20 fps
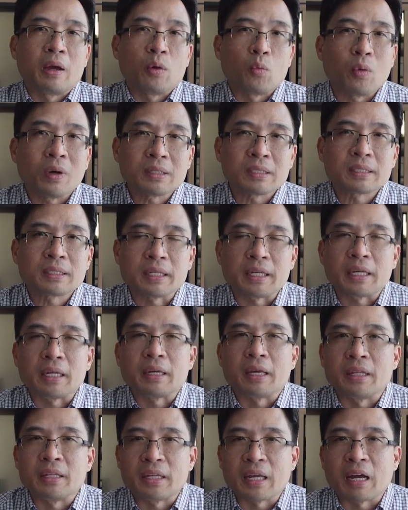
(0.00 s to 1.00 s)
Once the
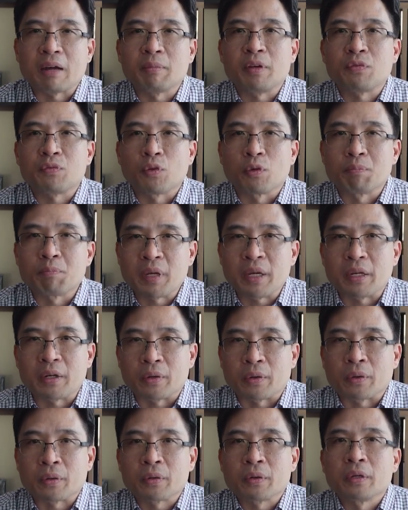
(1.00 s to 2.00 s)
endowment for
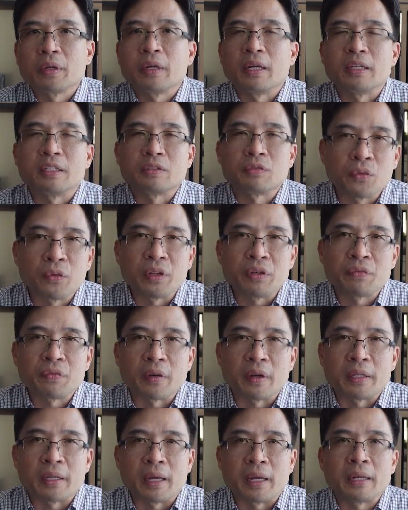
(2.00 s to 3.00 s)
Peter is fully
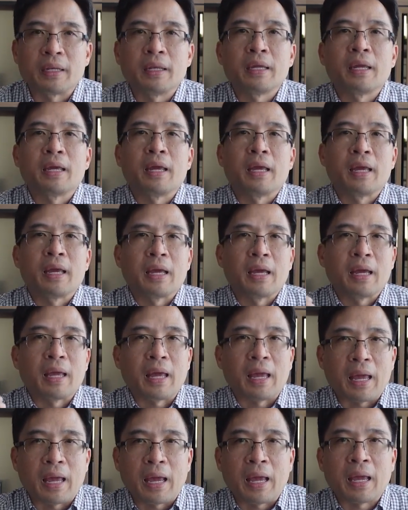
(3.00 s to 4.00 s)
funded
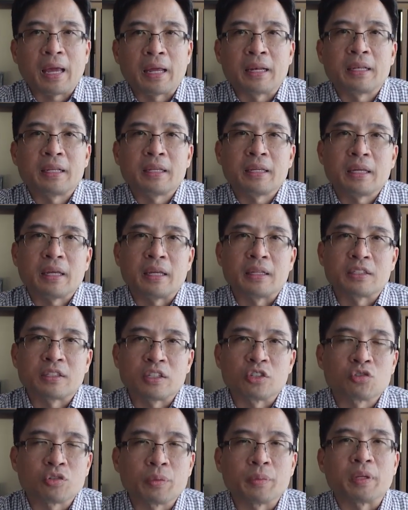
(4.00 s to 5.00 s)
and it's
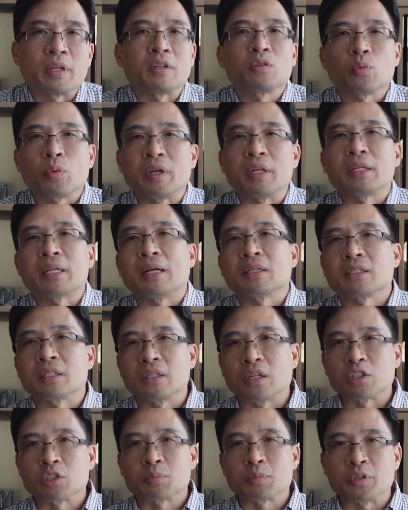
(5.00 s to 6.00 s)
distributing
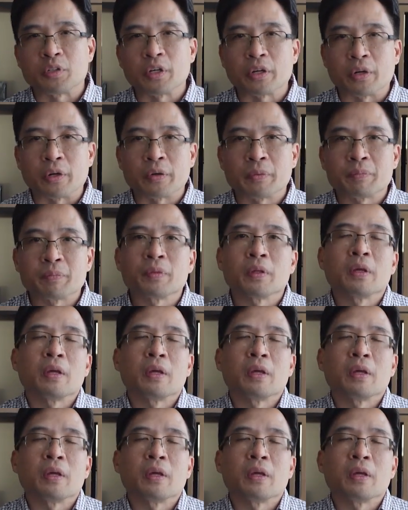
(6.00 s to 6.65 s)
$20,000 per year,